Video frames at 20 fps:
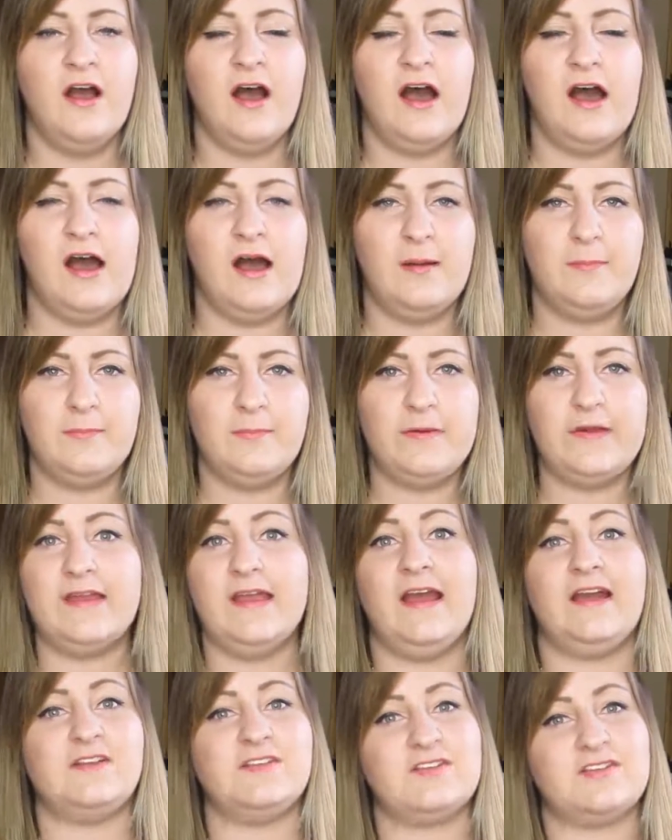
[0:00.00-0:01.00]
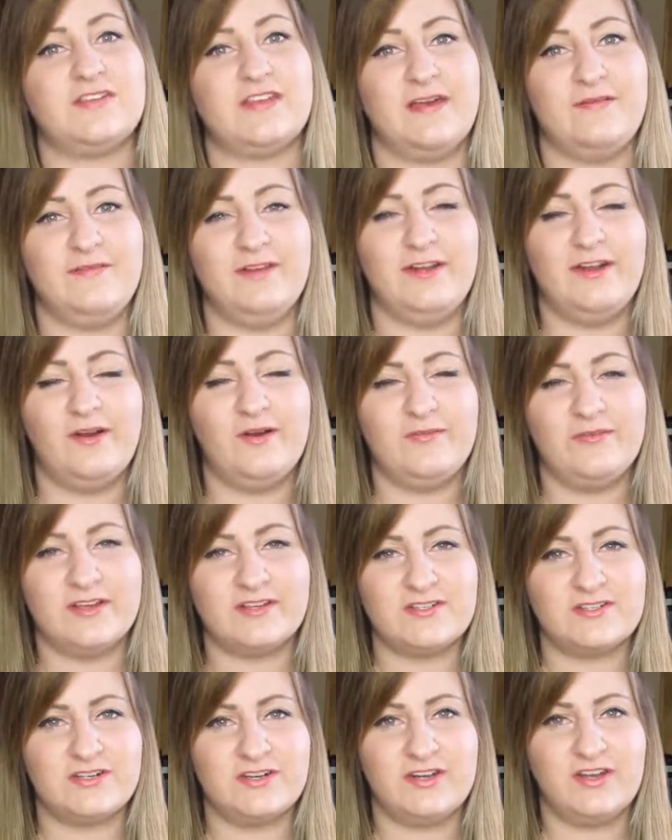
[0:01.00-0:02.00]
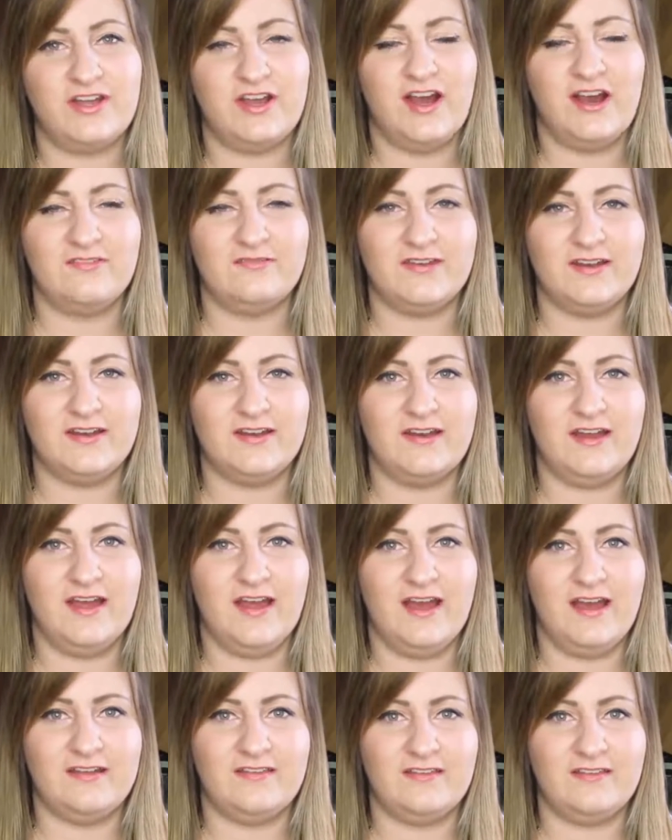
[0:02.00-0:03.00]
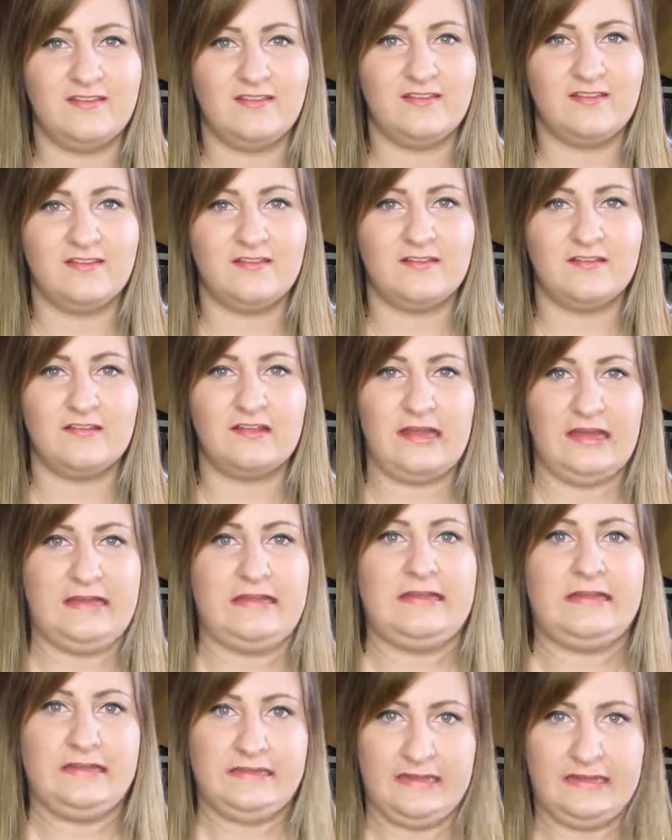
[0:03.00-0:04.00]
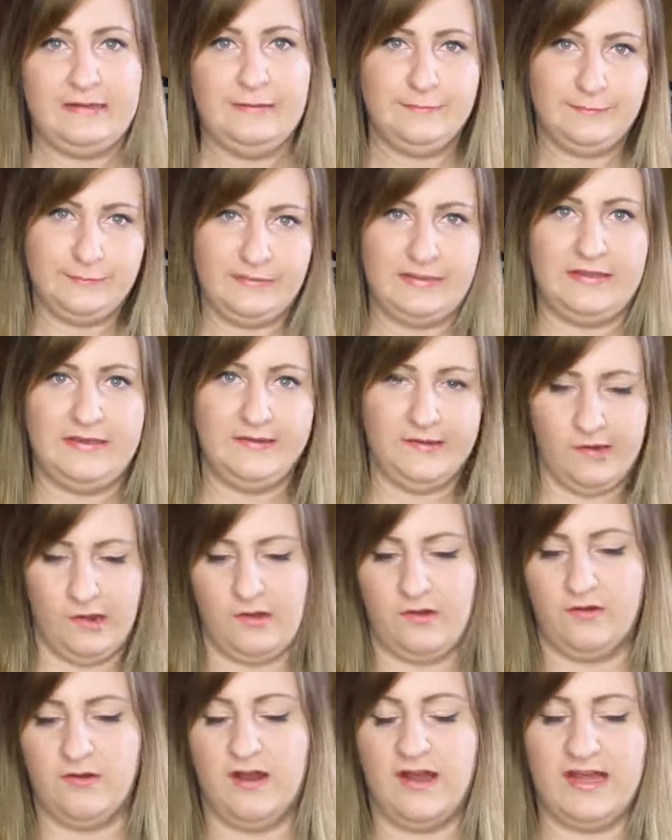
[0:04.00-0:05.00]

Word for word: Um, but yeah, just let me know. Make sure you comment and like let me know.